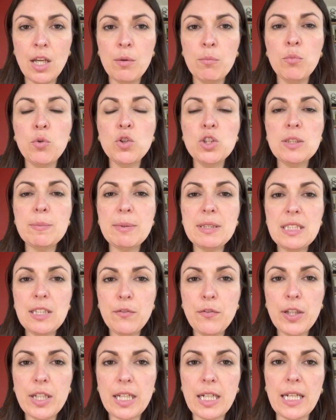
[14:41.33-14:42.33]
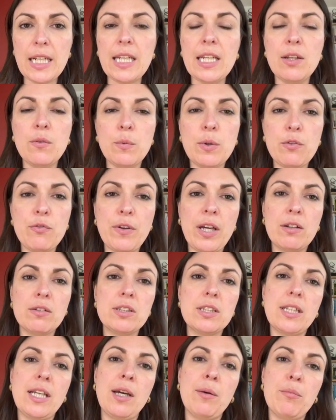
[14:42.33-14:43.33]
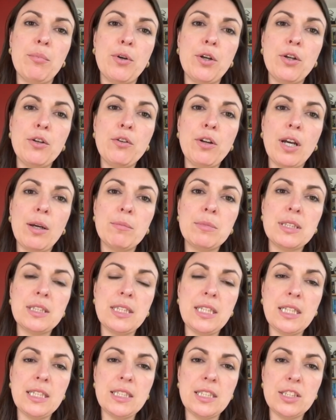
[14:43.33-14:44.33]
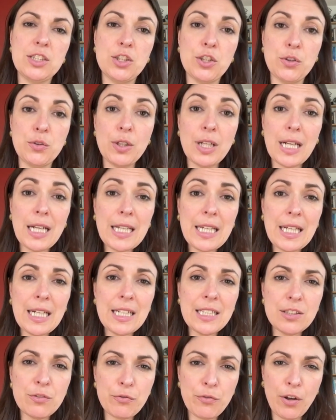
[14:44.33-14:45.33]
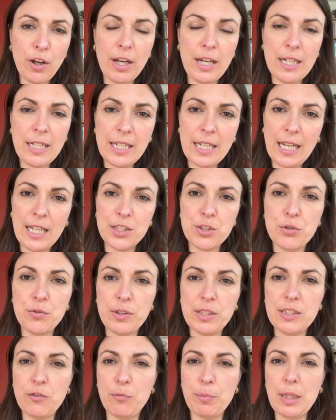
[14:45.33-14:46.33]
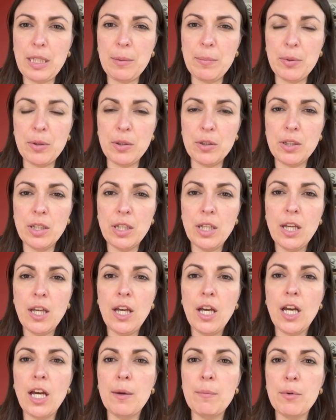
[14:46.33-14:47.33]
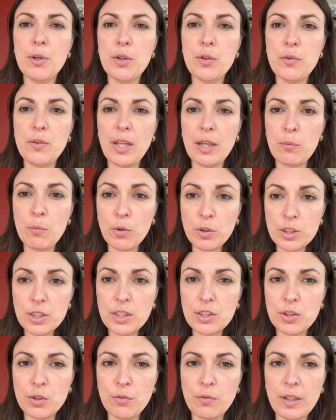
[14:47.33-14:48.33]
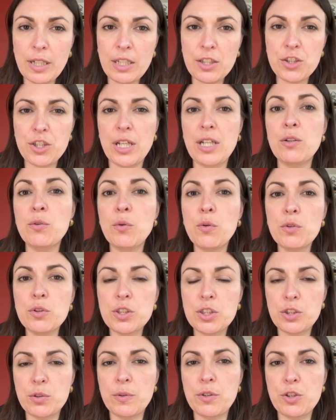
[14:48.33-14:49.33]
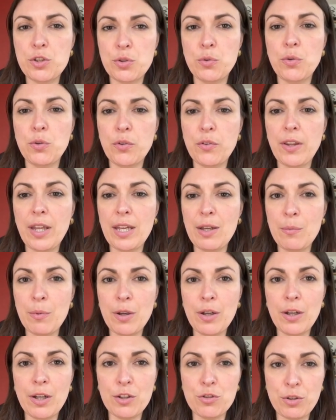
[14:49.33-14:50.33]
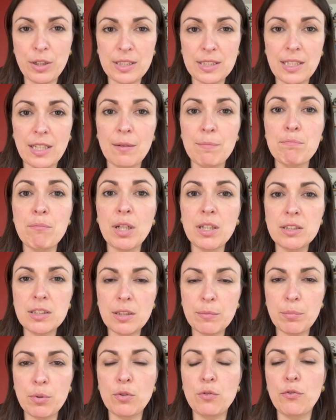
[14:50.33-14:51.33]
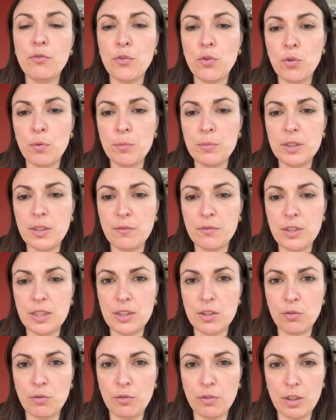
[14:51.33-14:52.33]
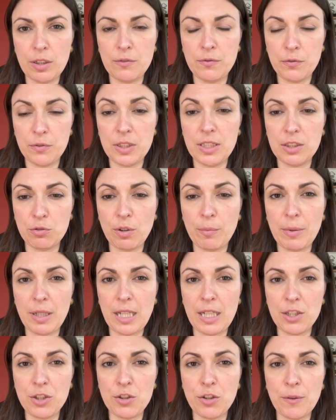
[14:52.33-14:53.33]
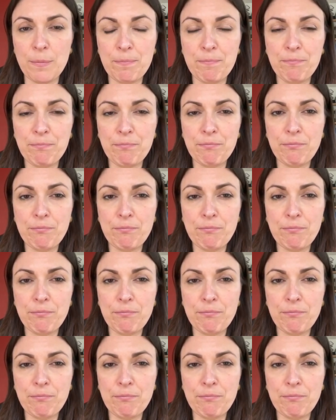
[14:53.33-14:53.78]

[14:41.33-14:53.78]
More specifically, we found that programs needed to clearly define categories of people who they wanted to reach in order to ensure they were addressing multiple forms of discrimination.